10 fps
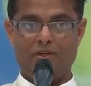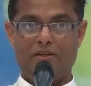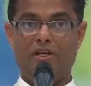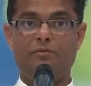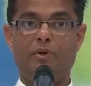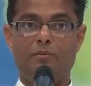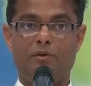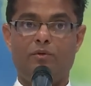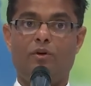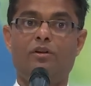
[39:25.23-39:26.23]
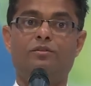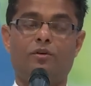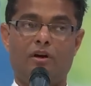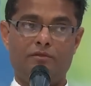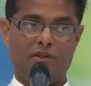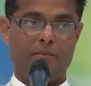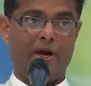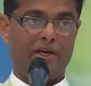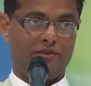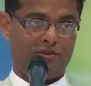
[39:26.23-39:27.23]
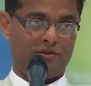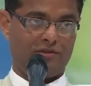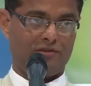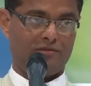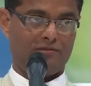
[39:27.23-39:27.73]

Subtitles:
And that paper would also come with a badge.